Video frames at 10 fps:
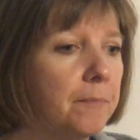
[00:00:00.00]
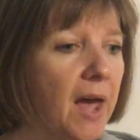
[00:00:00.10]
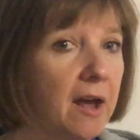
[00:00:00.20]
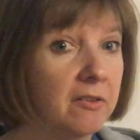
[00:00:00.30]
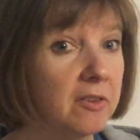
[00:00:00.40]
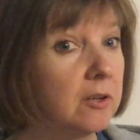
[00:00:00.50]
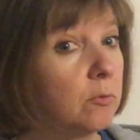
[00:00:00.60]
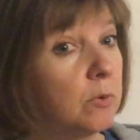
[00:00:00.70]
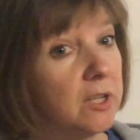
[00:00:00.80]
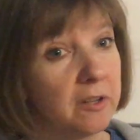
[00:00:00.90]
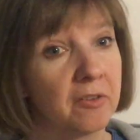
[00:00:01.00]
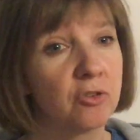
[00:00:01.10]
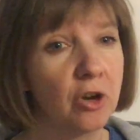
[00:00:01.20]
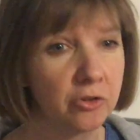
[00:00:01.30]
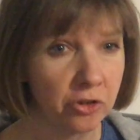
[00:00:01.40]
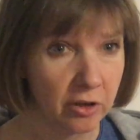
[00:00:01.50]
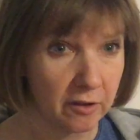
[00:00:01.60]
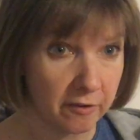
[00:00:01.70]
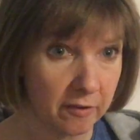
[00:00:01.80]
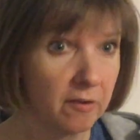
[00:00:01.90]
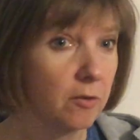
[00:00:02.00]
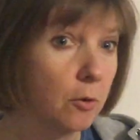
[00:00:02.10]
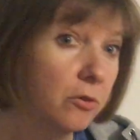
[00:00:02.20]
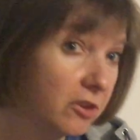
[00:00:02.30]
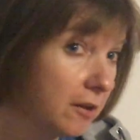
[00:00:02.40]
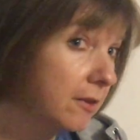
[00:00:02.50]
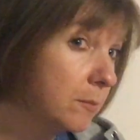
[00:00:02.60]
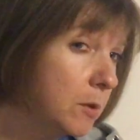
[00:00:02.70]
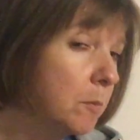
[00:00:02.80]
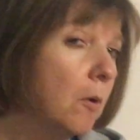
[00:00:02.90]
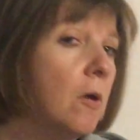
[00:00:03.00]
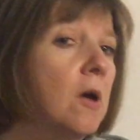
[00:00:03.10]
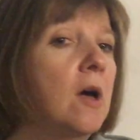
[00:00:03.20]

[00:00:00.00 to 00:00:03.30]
accident reconstructionists, those types of people,